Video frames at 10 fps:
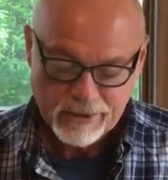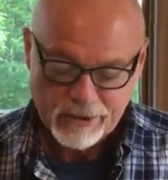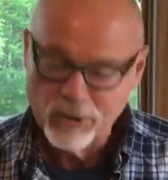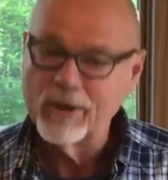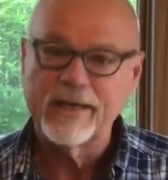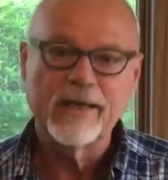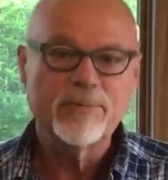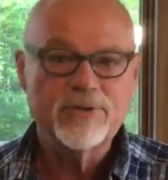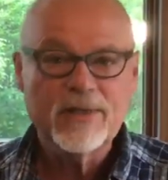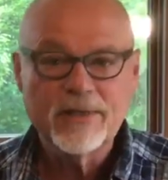you know, I
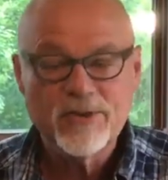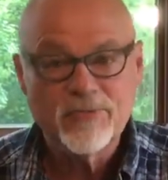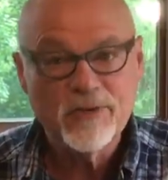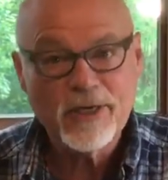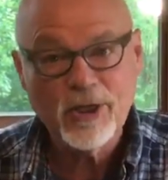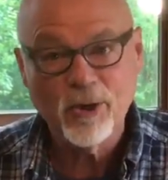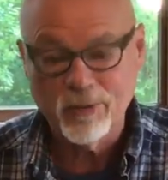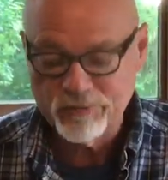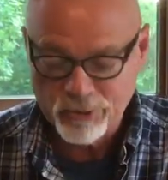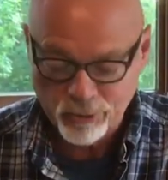keep seeing this
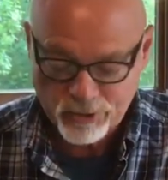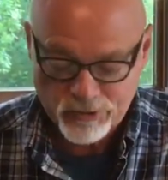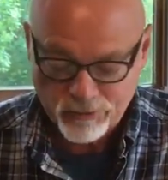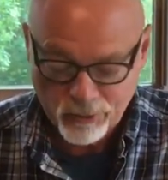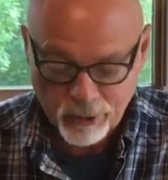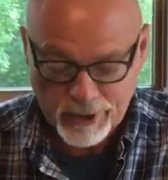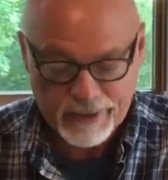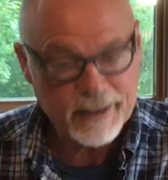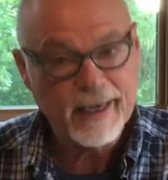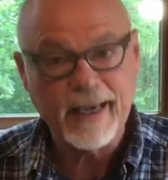video of George Floyd,
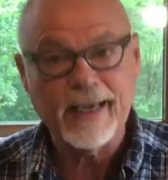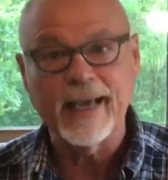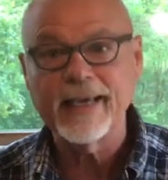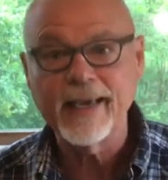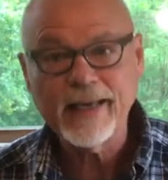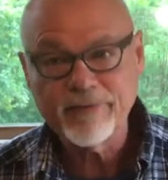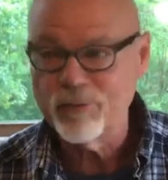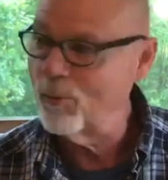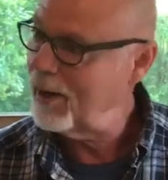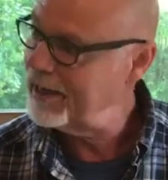and I can't
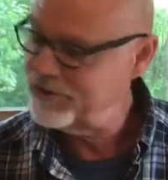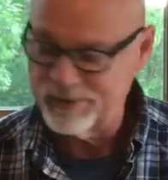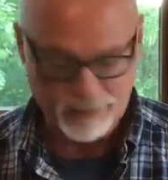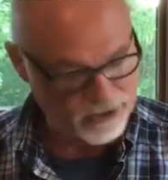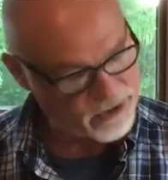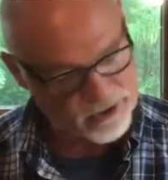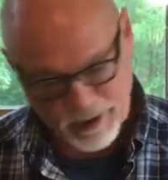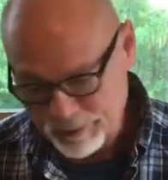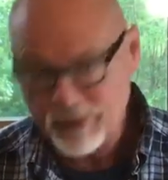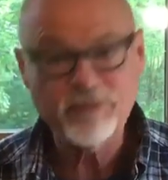even watch it. My
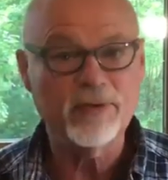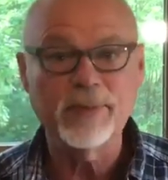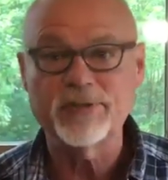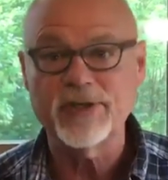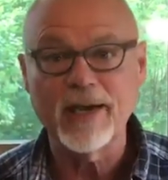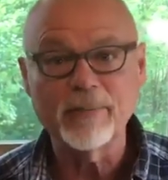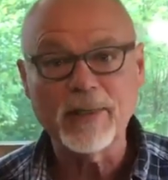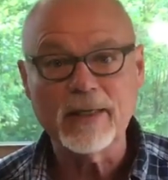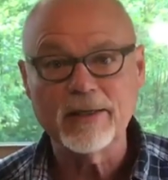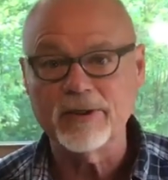stomach flips on
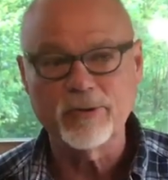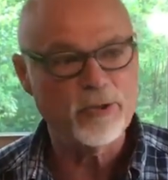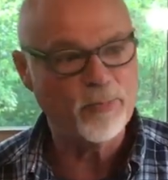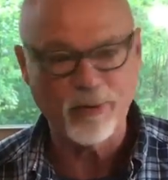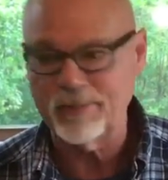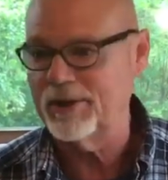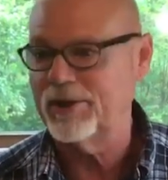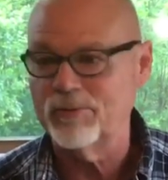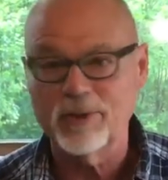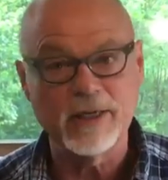me. You probably
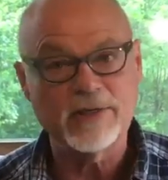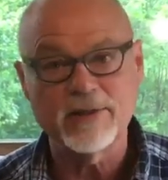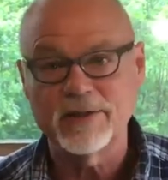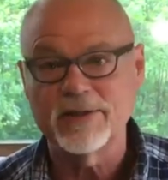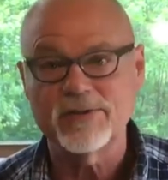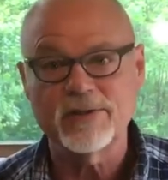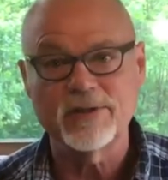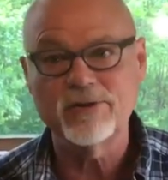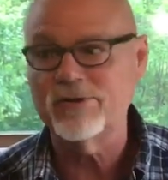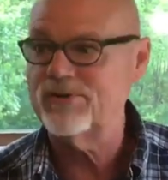can relate to this.
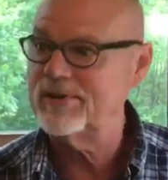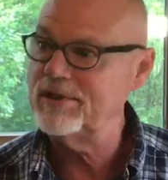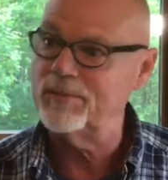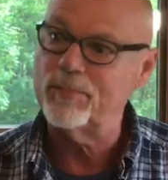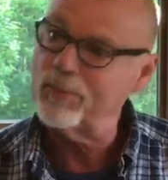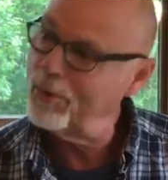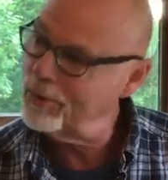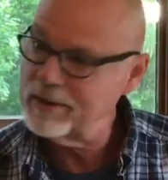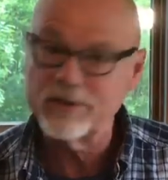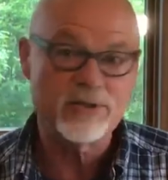And you just see the
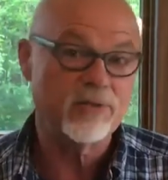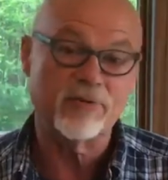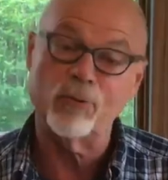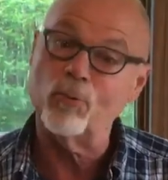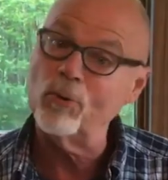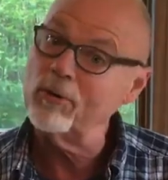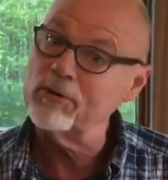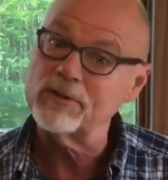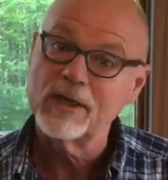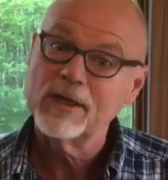brokenness of our
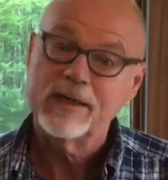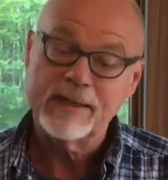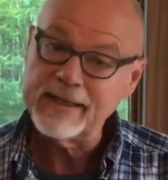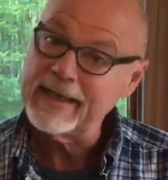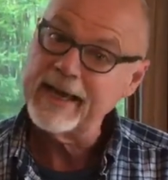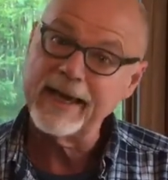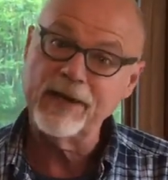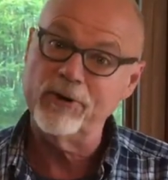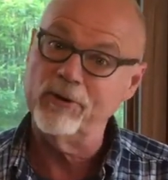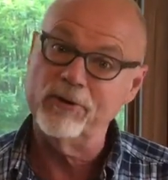world and the
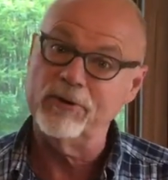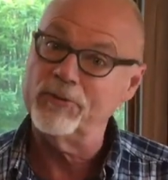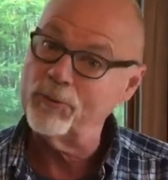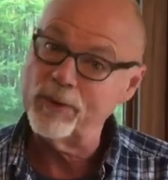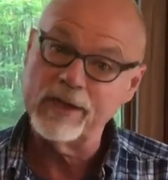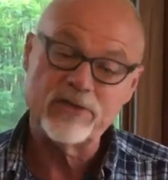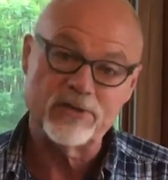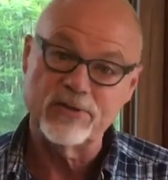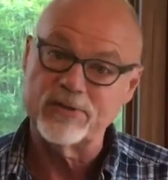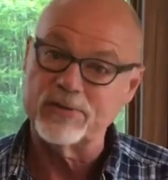anger and the
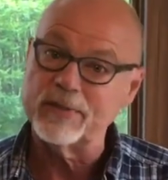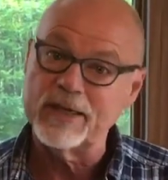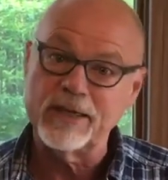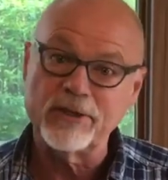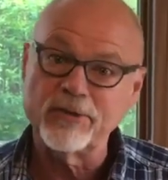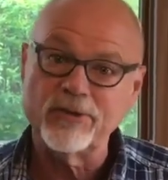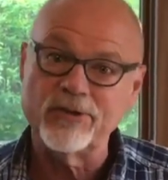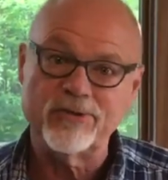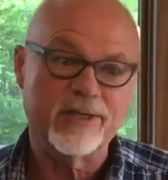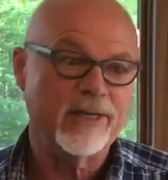racism, and you're
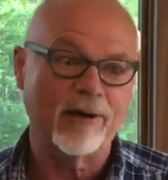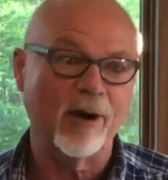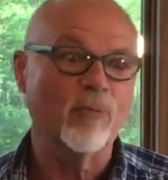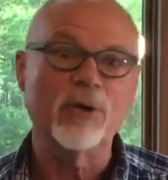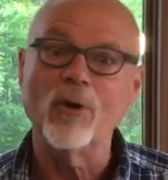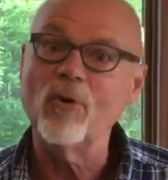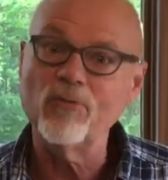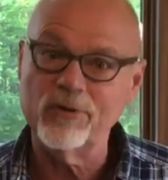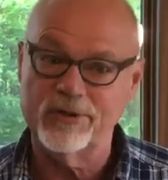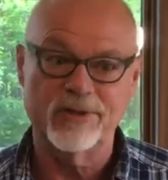just thinking, aren't we
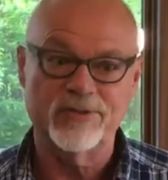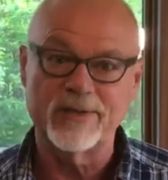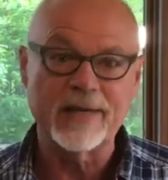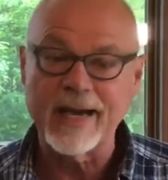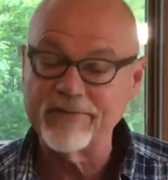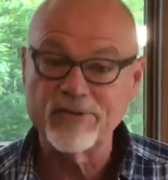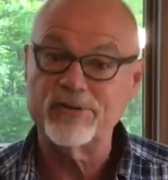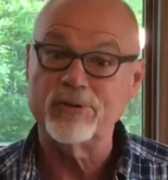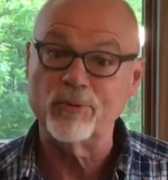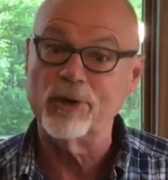over this? And
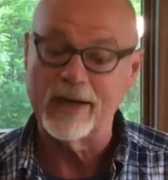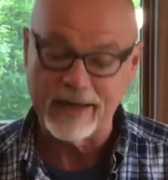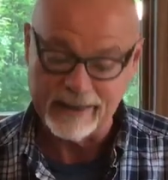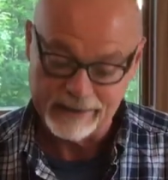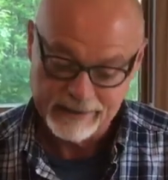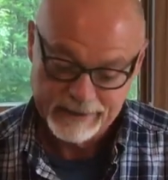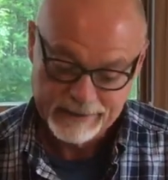obviously we're not.